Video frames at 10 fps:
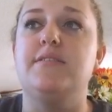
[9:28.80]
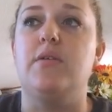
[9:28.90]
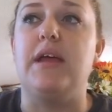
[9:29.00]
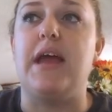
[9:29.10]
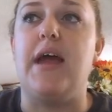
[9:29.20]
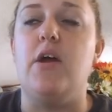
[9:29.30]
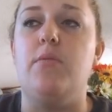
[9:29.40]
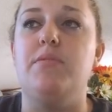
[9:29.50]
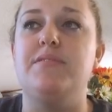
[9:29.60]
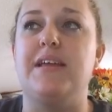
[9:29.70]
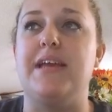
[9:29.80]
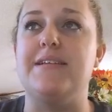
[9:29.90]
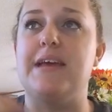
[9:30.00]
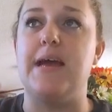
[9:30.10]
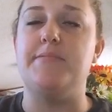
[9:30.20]
So like I almost, like
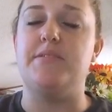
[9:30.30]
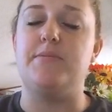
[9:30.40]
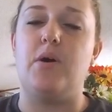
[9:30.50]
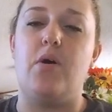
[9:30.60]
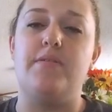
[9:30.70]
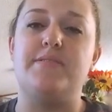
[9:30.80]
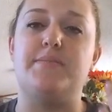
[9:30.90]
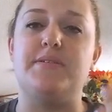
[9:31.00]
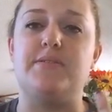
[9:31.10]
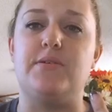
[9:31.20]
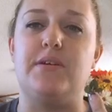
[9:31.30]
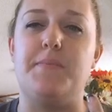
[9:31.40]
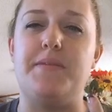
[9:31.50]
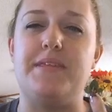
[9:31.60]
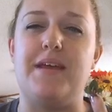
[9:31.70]
at times I thought, oh, it smells so
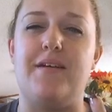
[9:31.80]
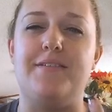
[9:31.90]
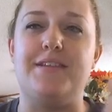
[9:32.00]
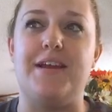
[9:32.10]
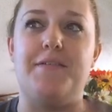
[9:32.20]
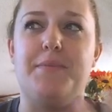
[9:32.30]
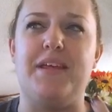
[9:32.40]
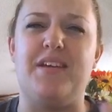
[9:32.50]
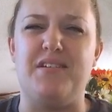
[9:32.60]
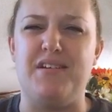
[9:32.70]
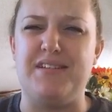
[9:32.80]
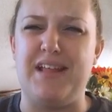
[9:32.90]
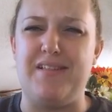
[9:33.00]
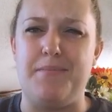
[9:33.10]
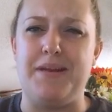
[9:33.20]
good, but then all of a sudden I would be like, is
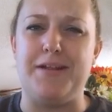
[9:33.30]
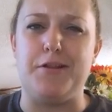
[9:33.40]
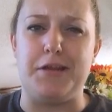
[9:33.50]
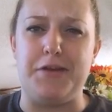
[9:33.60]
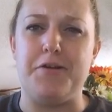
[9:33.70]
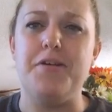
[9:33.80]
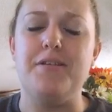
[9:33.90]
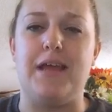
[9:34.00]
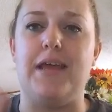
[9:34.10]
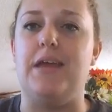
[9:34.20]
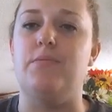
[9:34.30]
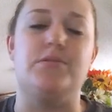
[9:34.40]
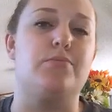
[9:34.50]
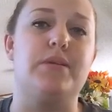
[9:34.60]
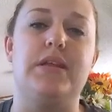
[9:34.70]
that lemon cleaner? Like it
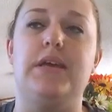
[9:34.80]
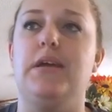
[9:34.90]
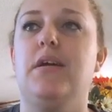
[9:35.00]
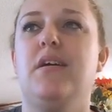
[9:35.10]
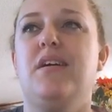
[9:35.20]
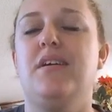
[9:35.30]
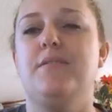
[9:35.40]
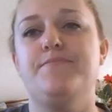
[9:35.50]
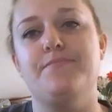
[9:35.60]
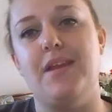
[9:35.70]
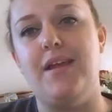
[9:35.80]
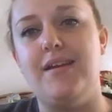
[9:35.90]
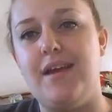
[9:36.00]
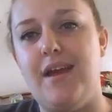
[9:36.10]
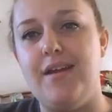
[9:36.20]
was really
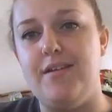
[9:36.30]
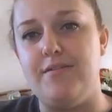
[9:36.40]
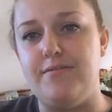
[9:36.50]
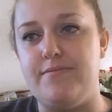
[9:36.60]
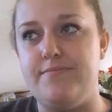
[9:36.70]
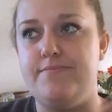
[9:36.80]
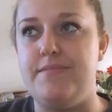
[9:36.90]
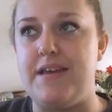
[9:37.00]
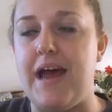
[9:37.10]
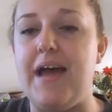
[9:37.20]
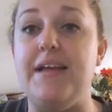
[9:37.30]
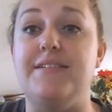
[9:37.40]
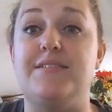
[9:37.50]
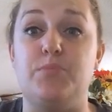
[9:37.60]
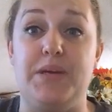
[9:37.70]
kind of not
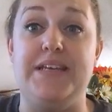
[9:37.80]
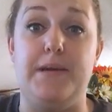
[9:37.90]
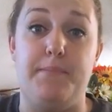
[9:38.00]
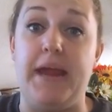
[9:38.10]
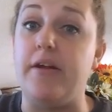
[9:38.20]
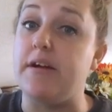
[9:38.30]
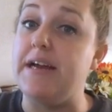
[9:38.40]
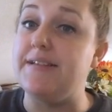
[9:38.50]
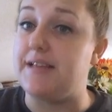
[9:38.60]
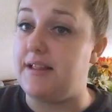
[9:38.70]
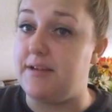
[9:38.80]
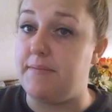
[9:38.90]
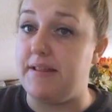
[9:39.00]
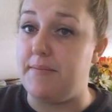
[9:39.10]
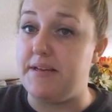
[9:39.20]
as sweet and bakery as I like
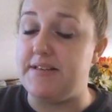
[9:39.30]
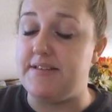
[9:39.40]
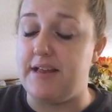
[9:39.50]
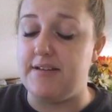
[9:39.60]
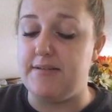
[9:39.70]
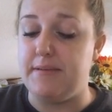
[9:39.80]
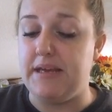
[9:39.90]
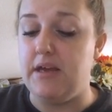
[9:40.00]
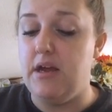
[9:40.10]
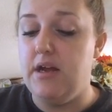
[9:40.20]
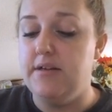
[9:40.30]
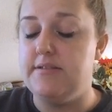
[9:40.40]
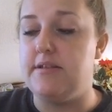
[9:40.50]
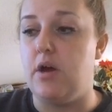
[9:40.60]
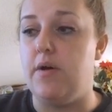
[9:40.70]
my lemon scent to be.
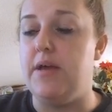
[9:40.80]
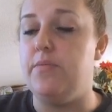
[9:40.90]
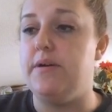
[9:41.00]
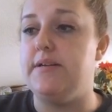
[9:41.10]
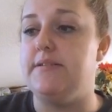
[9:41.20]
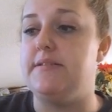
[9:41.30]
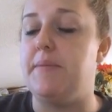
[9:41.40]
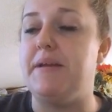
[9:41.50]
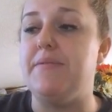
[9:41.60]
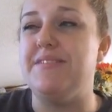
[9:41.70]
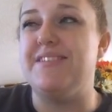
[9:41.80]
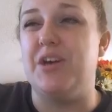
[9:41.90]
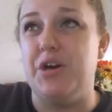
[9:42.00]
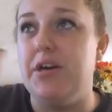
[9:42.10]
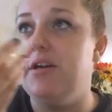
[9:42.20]
So it was, I mean, it was
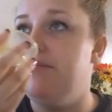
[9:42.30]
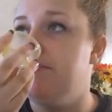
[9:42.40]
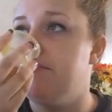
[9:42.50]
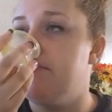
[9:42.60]
good.